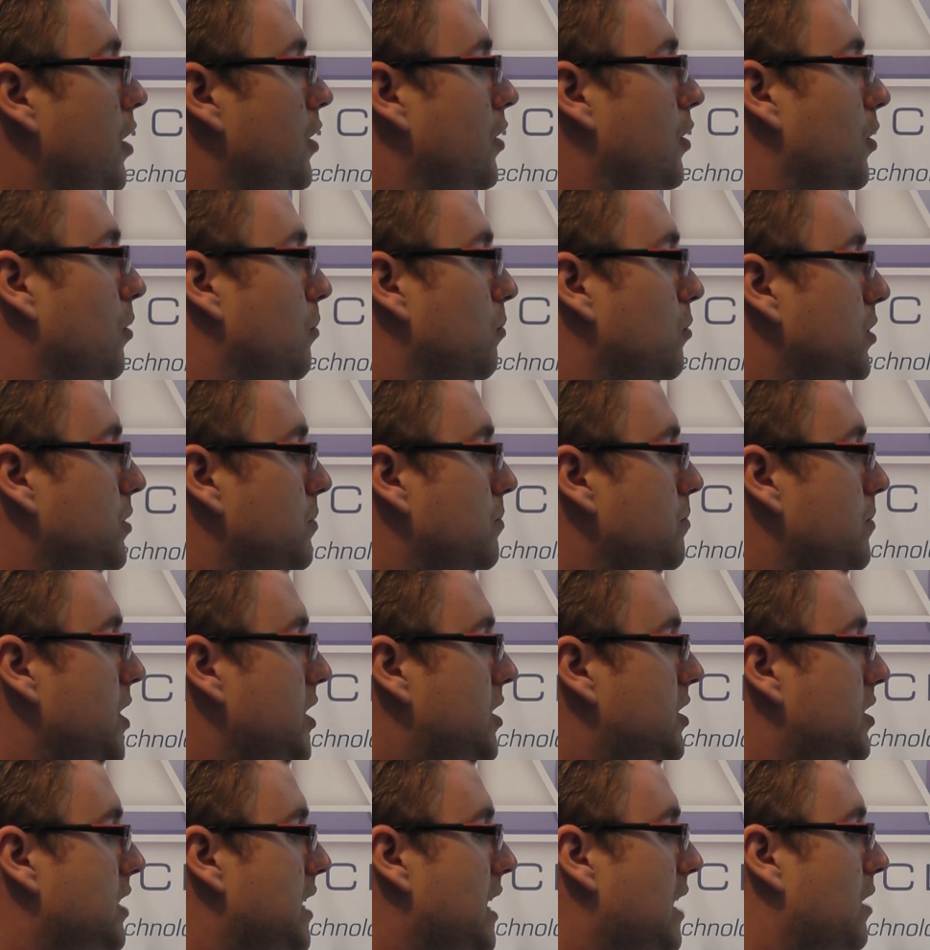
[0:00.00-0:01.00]
that was
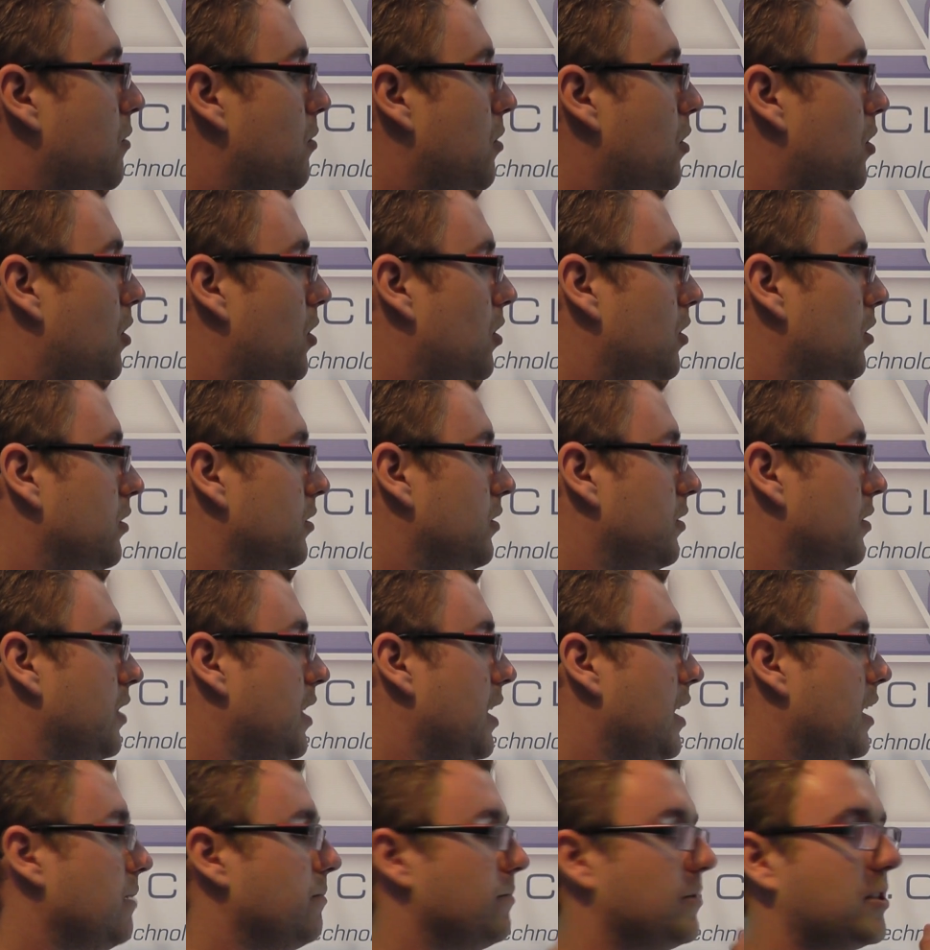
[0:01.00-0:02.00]
missed out
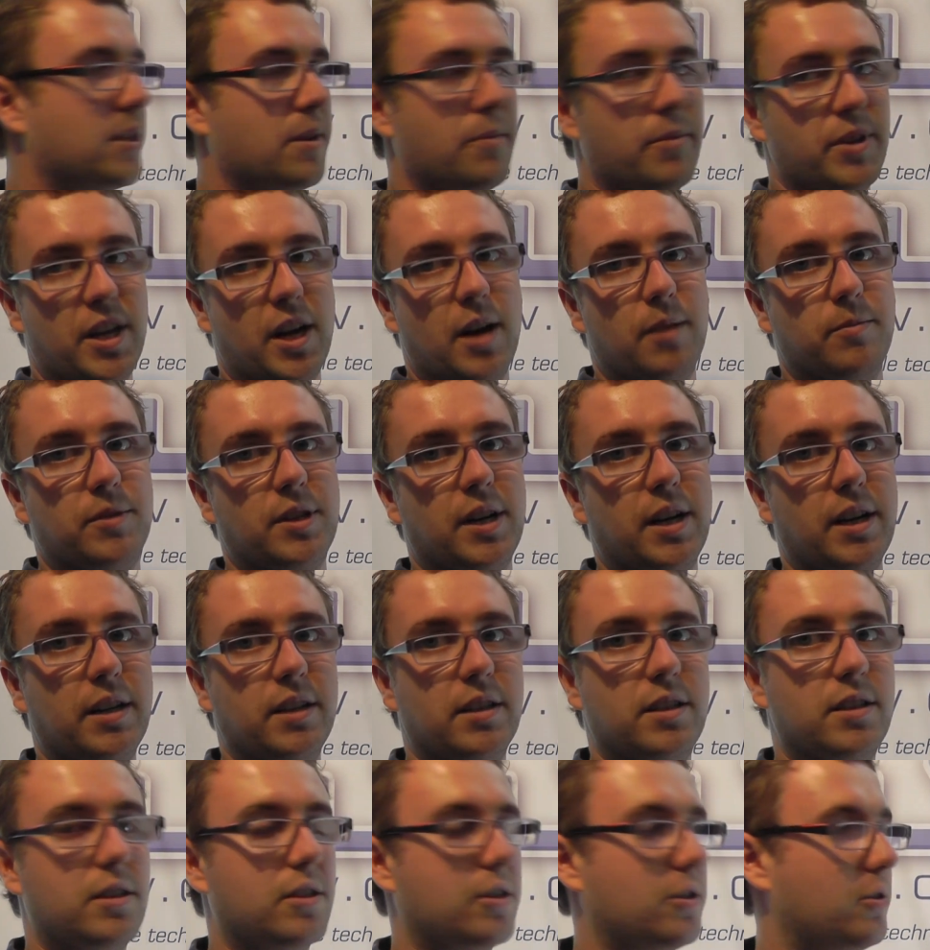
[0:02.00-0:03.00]
on some of the
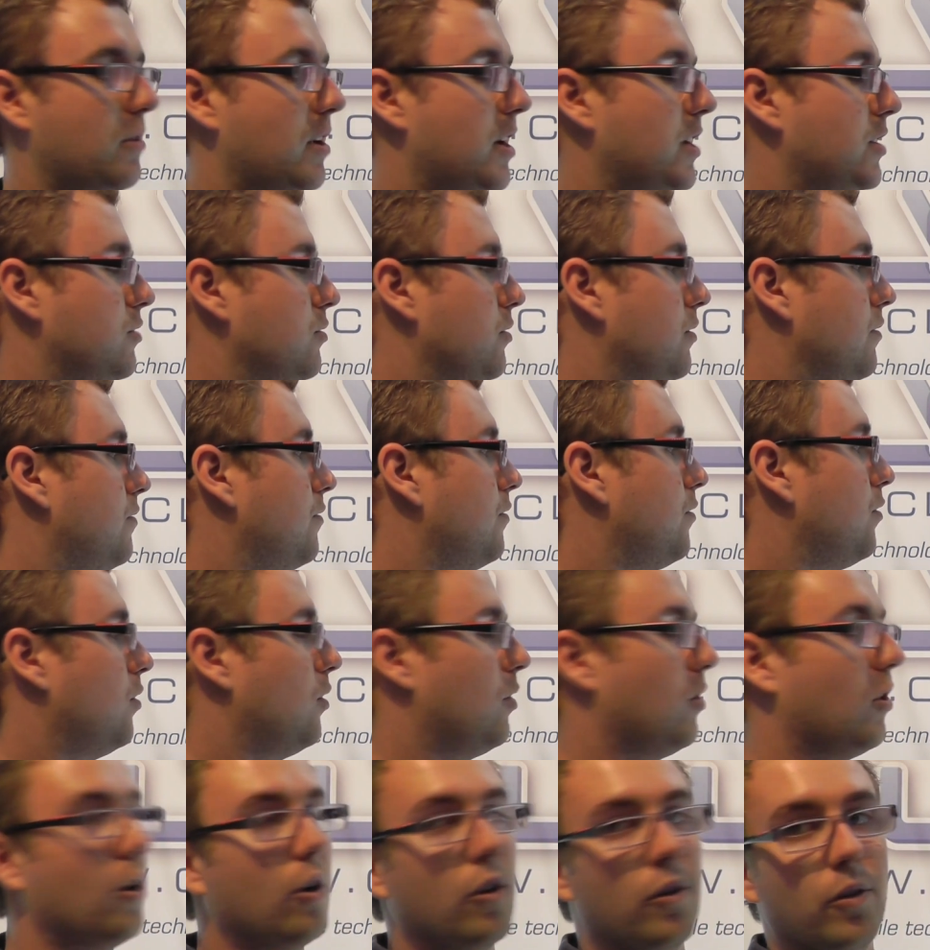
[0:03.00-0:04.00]
updates to Android
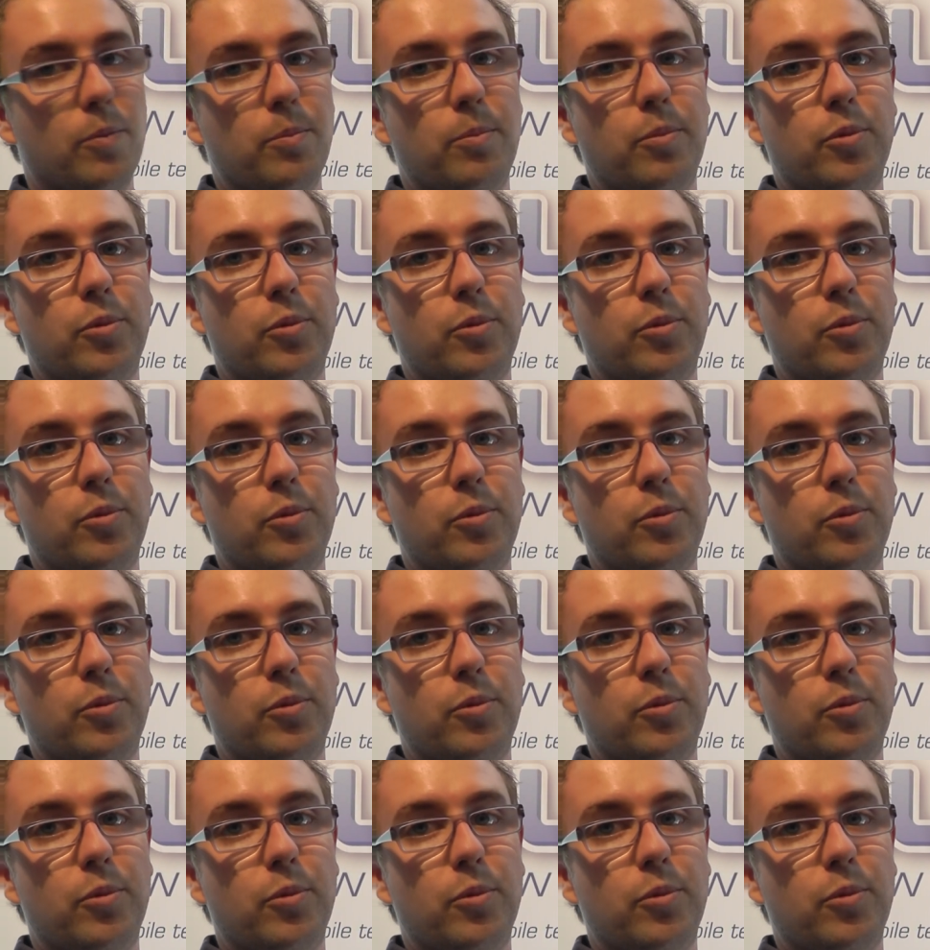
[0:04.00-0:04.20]
4 on